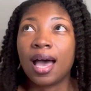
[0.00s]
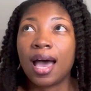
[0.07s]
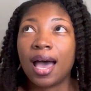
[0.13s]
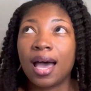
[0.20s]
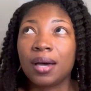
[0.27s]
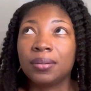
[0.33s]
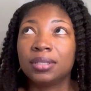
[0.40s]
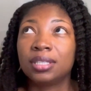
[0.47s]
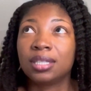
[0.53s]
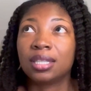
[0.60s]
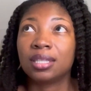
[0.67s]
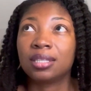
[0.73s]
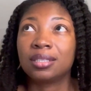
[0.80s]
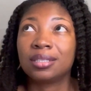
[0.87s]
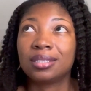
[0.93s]
I would
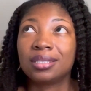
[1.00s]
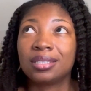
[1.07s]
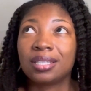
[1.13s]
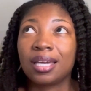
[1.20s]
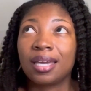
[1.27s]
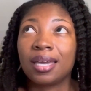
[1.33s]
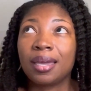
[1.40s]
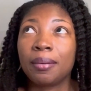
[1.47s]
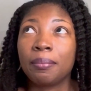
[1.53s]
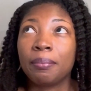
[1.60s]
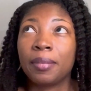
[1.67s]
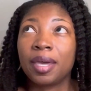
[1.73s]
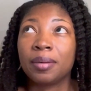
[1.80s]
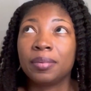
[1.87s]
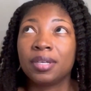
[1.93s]
say,
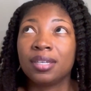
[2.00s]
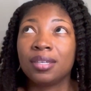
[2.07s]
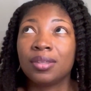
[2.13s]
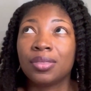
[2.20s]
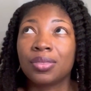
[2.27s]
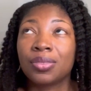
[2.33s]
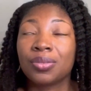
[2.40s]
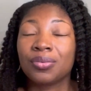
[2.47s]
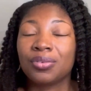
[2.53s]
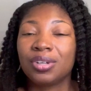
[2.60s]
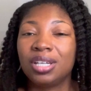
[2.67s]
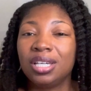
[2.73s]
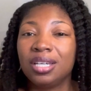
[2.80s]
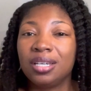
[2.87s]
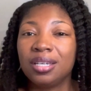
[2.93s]
maybe 3
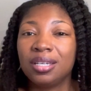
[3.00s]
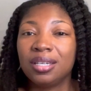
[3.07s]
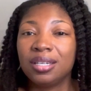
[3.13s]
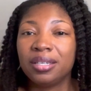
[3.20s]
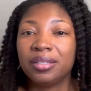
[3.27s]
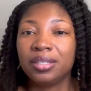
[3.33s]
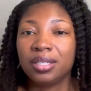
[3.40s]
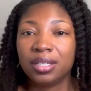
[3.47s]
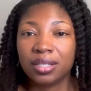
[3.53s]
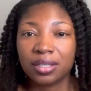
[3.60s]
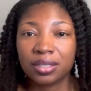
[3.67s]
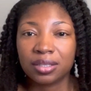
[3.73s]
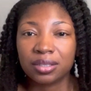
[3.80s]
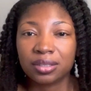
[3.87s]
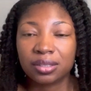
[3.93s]

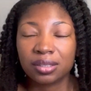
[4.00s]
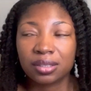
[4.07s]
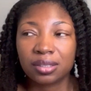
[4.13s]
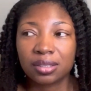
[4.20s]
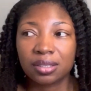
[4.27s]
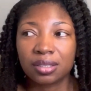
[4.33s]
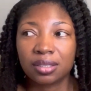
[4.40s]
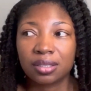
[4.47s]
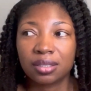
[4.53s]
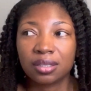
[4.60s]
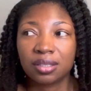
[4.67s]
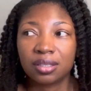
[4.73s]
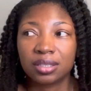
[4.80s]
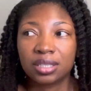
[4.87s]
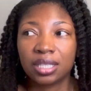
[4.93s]
years
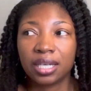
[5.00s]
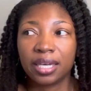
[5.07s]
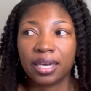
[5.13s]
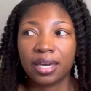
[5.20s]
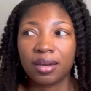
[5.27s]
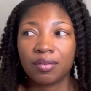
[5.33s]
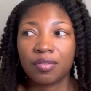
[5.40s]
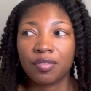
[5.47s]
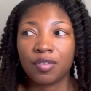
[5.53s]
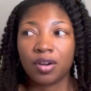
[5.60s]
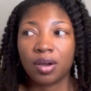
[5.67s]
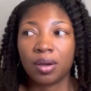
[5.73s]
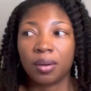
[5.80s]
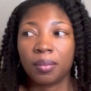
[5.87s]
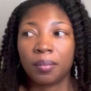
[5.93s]
to get
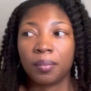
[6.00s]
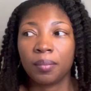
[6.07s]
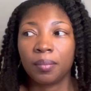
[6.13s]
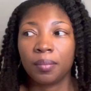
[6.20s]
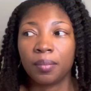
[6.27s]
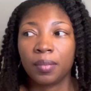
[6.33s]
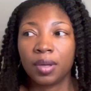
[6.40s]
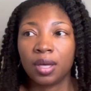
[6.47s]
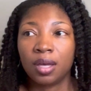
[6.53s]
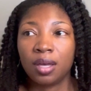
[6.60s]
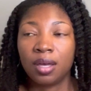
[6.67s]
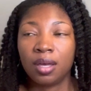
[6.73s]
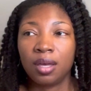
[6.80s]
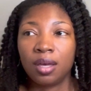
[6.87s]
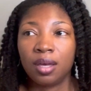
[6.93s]
from,
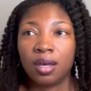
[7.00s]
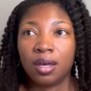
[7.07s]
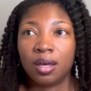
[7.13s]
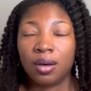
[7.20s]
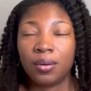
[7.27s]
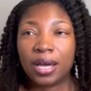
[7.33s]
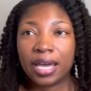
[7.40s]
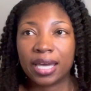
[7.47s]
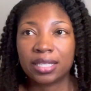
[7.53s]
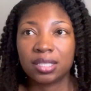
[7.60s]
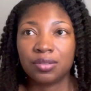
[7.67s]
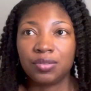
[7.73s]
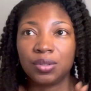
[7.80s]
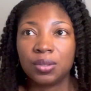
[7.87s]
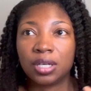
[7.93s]
I guess
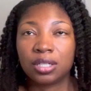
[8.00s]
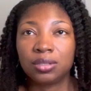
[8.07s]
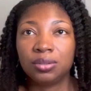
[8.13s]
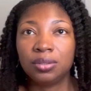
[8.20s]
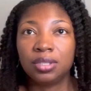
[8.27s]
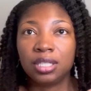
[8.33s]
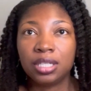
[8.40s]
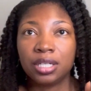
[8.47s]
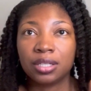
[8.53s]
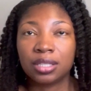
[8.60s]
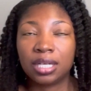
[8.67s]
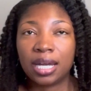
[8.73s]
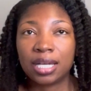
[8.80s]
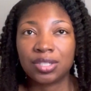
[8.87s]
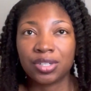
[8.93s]
if you include the year that
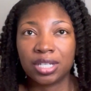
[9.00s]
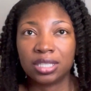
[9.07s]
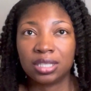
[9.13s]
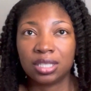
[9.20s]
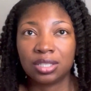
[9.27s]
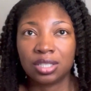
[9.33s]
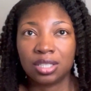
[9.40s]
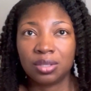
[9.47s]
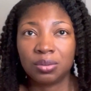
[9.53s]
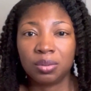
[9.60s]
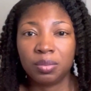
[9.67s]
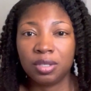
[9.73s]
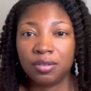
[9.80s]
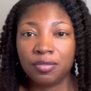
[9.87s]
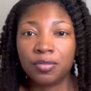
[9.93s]
I transitioned, it would
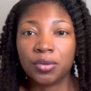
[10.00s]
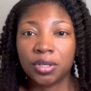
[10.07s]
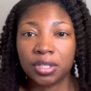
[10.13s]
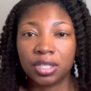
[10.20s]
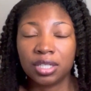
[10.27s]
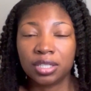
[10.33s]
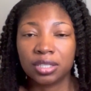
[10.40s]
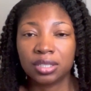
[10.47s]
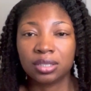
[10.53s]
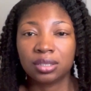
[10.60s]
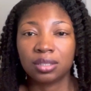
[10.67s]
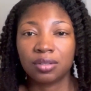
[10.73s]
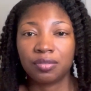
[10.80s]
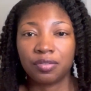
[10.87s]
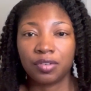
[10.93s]
be 4 years
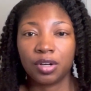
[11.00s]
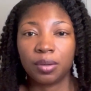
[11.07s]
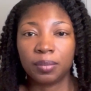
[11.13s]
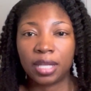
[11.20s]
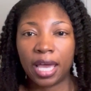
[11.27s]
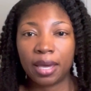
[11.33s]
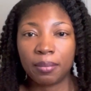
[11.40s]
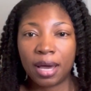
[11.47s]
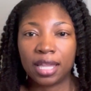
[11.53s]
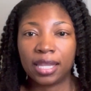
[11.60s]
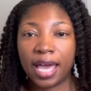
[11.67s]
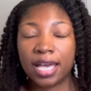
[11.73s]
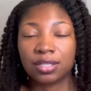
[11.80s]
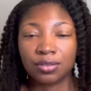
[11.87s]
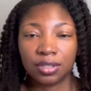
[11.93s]
from like my
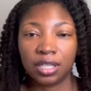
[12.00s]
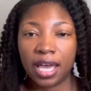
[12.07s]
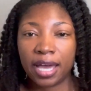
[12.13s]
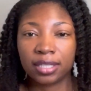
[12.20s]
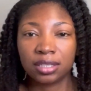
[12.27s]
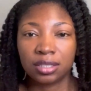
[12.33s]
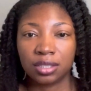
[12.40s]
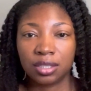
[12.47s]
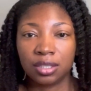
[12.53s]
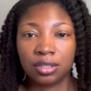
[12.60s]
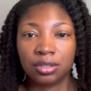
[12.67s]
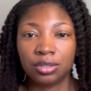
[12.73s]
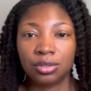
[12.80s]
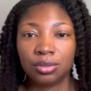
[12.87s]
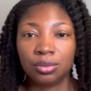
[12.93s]
last relaxer
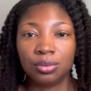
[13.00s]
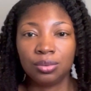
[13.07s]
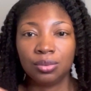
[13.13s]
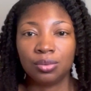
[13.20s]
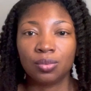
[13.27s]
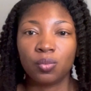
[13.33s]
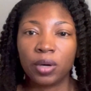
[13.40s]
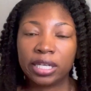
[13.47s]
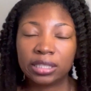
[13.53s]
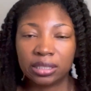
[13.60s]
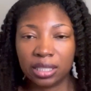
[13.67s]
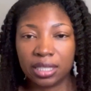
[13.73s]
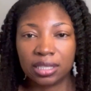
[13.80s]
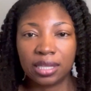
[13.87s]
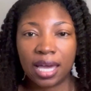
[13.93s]
to waist
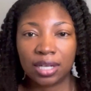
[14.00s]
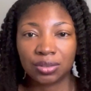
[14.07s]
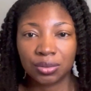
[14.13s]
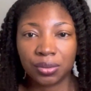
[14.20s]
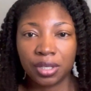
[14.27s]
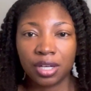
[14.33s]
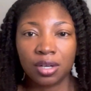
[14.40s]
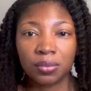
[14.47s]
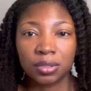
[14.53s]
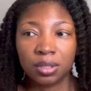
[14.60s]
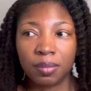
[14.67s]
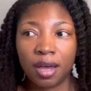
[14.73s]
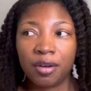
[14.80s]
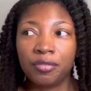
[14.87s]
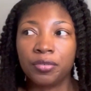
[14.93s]
length natural hair, was
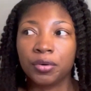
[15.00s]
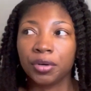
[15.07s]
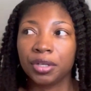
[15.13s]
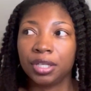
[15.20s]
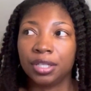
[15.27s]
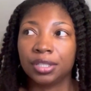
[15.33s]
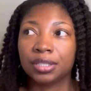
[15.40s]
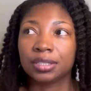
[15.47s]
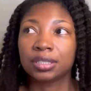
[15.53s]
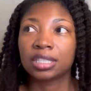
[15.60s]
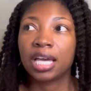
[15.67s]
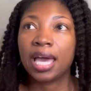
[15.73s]
about 4 years.